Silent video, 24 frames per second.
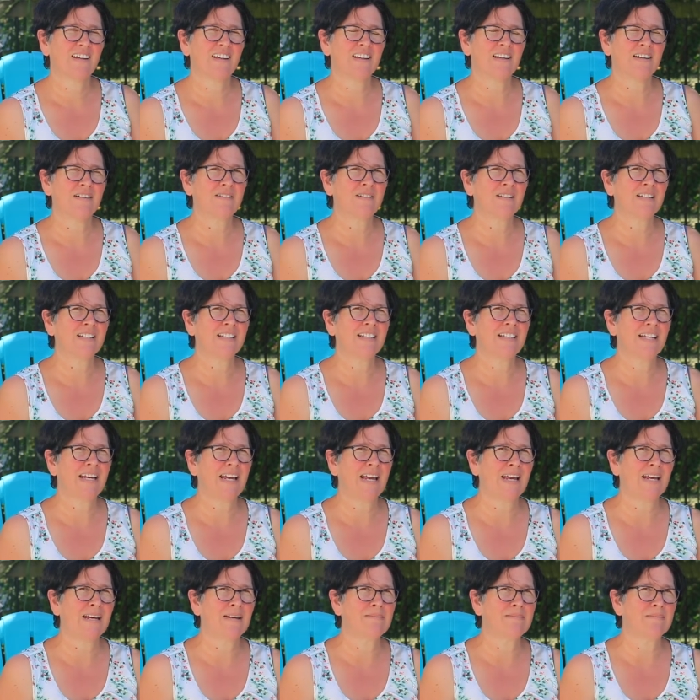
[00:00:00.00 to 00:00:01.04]
That one's a
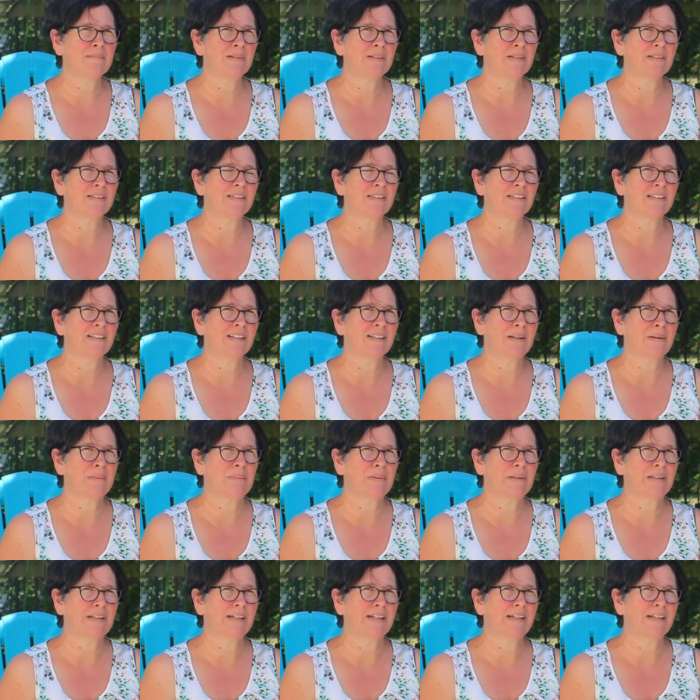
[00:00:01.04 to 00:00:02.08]
game that you
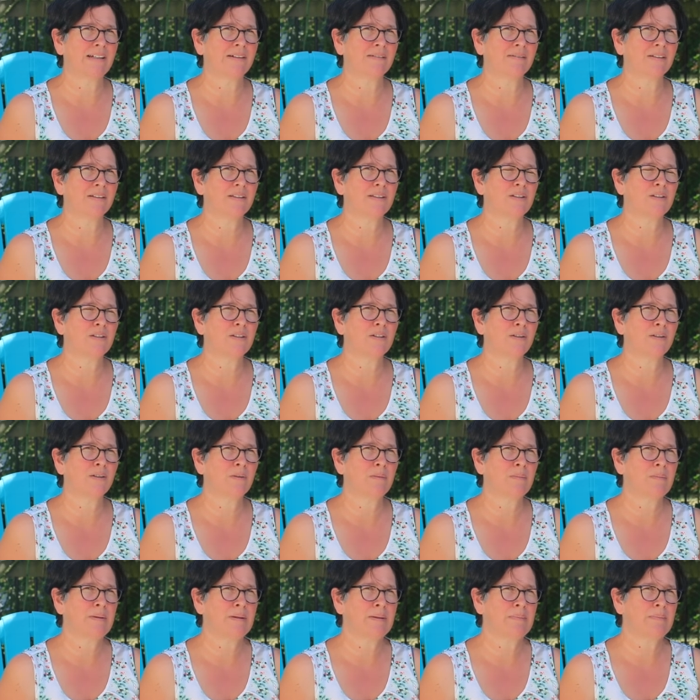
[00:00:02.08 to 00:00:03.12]
play with
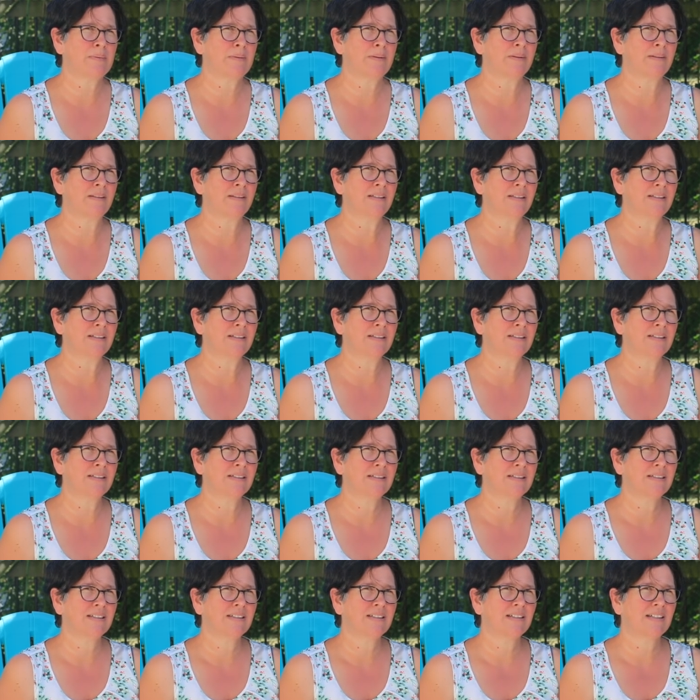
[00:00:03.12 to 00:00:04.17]
two people
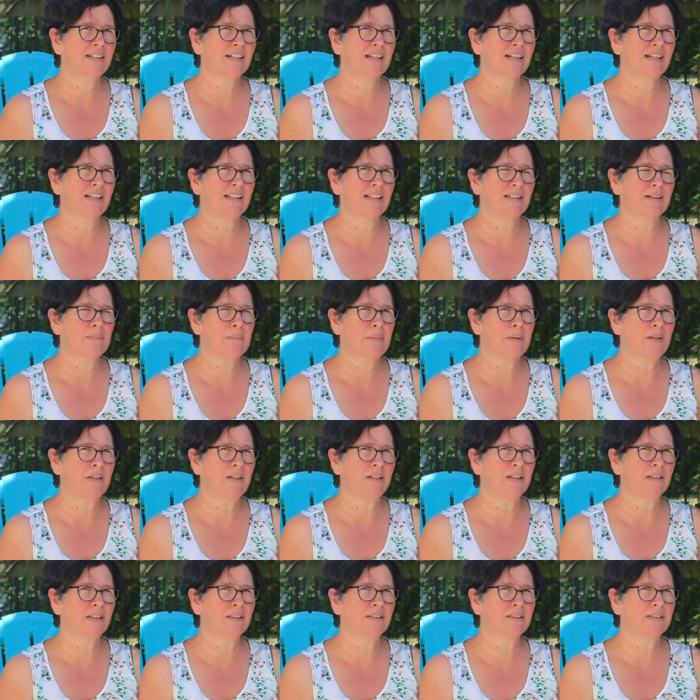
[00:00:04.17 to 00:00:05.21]
and a little
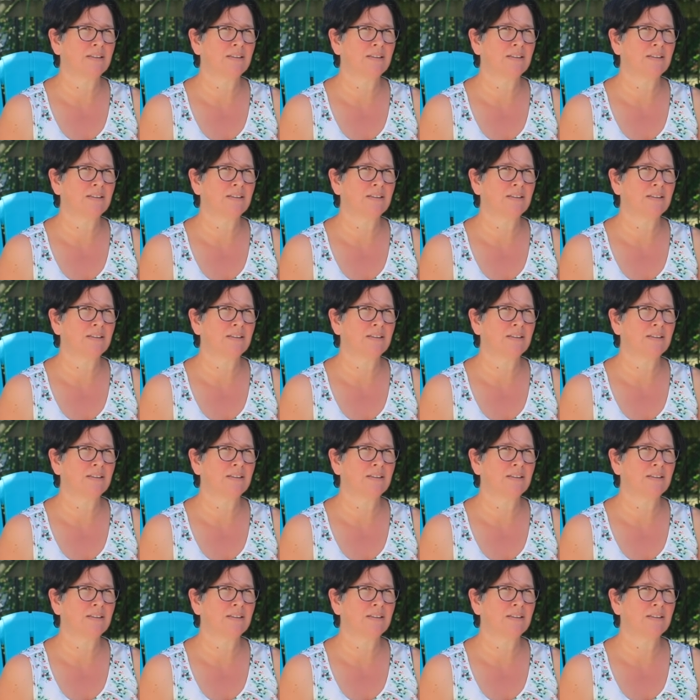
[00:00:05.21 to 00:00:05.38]
ball.